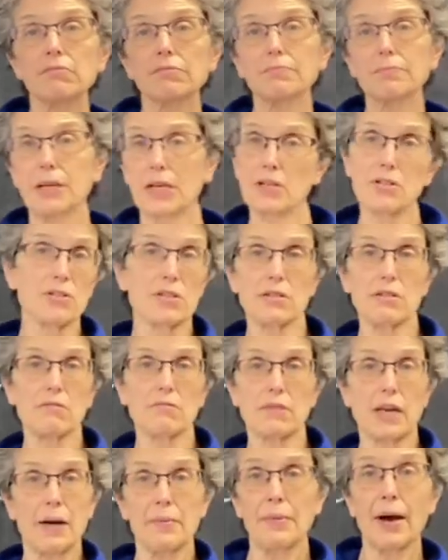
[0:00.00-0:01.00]
Because
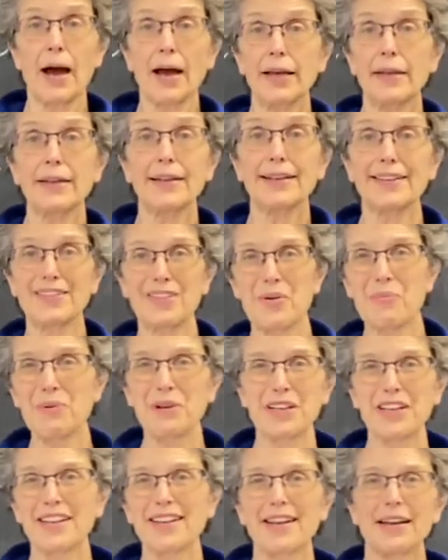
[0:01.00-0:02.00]
I'm hiding.
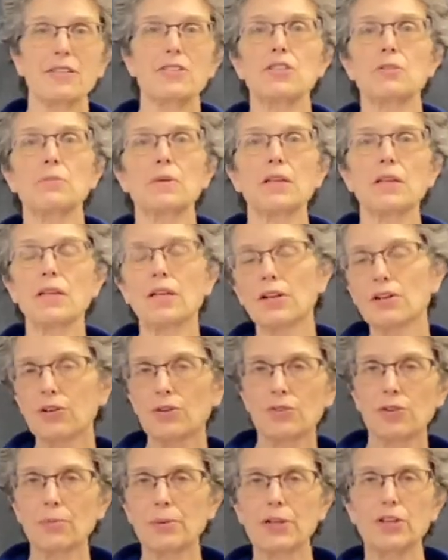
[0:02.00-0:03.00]
Nobody can get to me
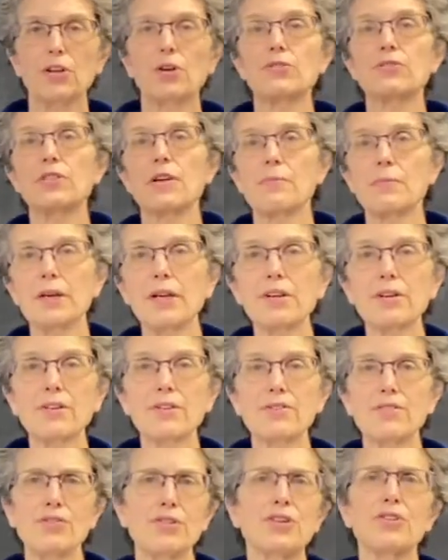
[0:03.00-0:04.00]
here. Nobody knows I'm
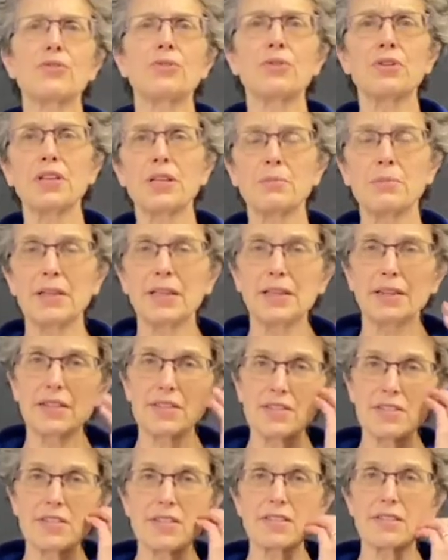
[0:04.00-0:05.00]
here. They're ignoring me.
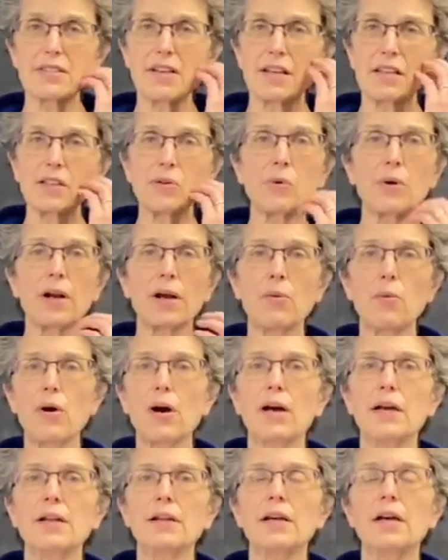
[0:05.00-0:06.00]
This is exactly what I
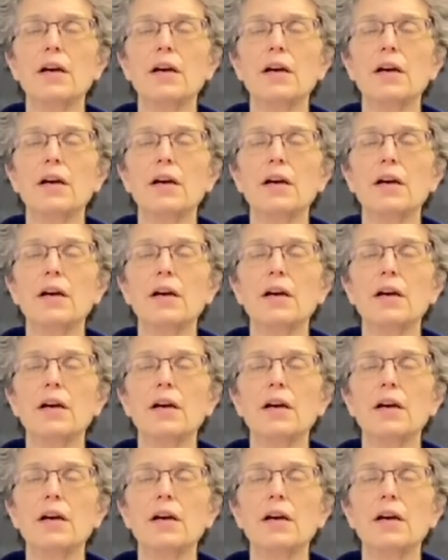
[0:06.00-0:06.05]
want.